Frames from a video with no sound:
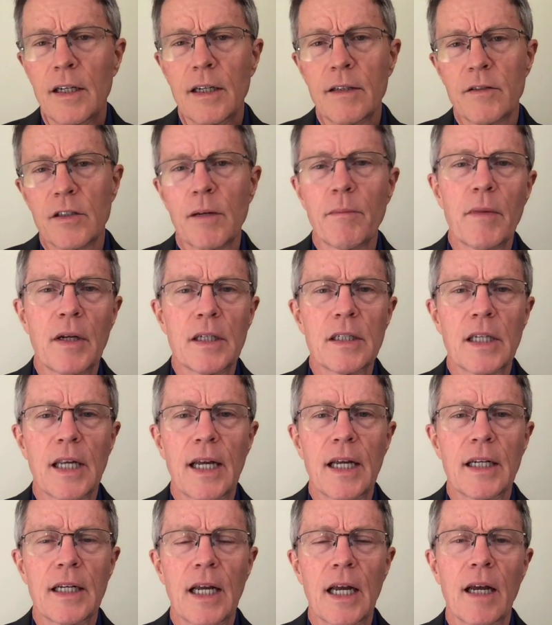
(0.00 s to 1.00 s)
somebody's
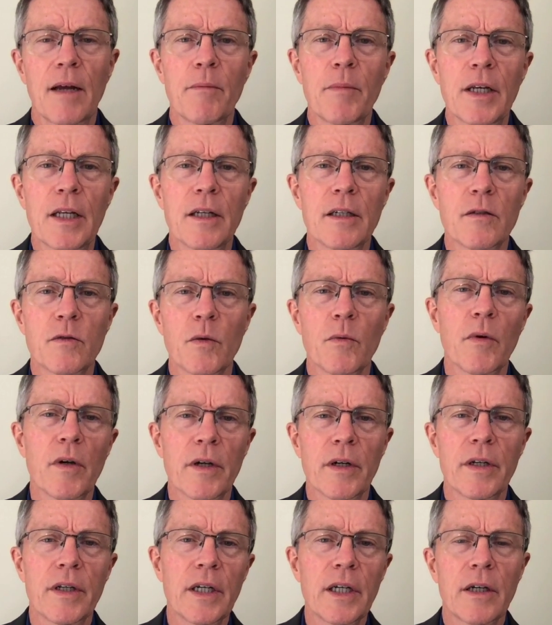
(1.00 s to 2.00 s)
had diabetes, we
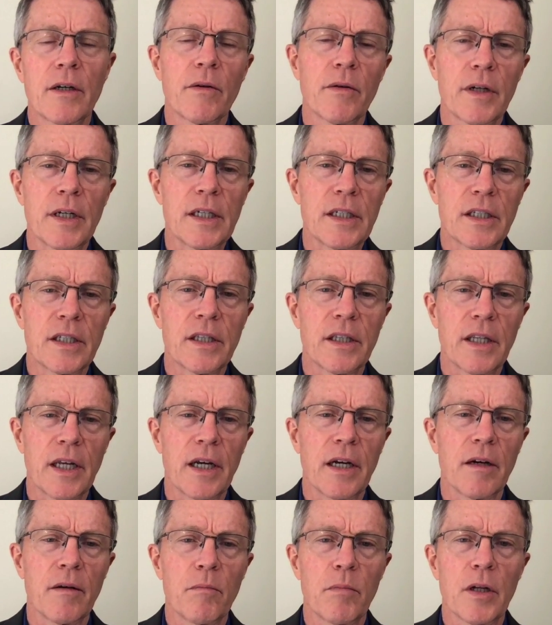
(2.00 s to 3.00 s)
want to decrease
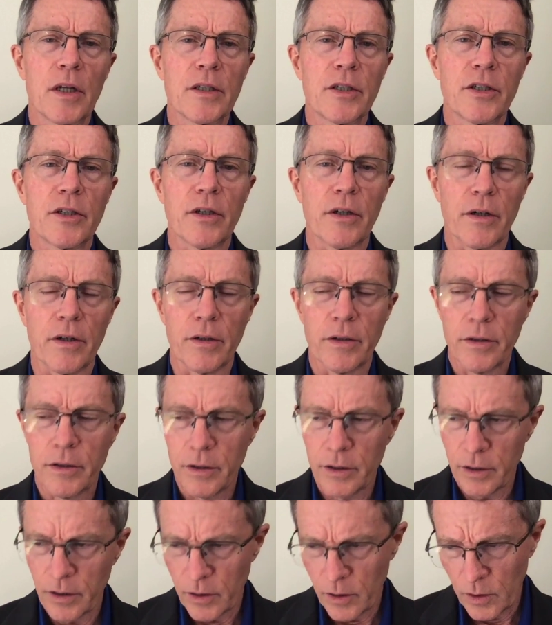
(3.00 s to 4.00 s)
their blood sugar.
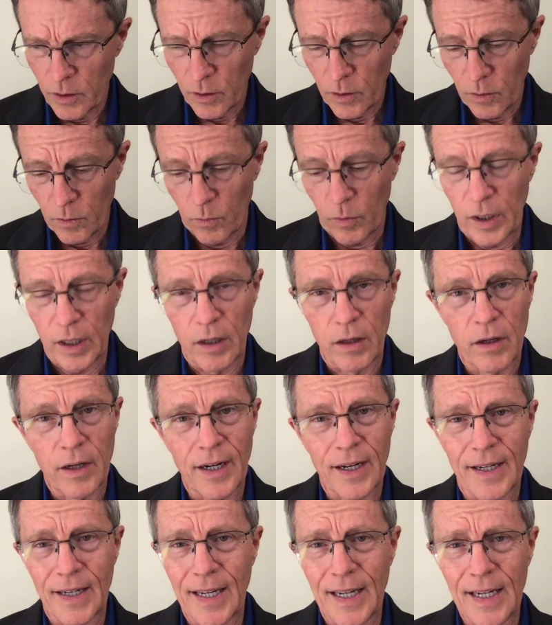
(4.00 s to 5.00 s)
Well,
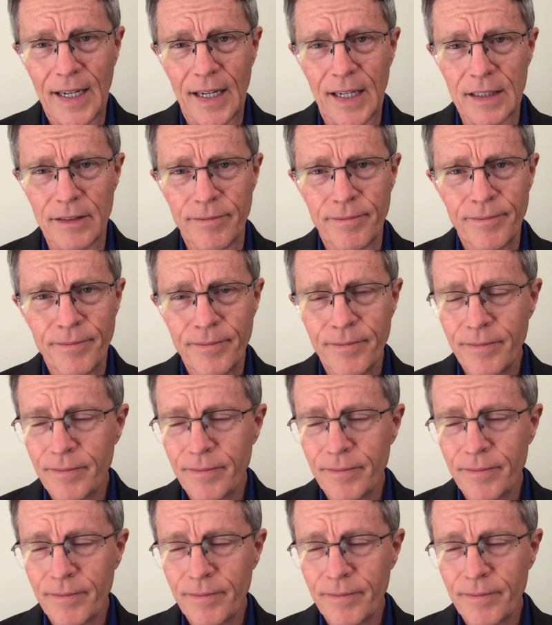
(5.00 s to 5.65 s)
again,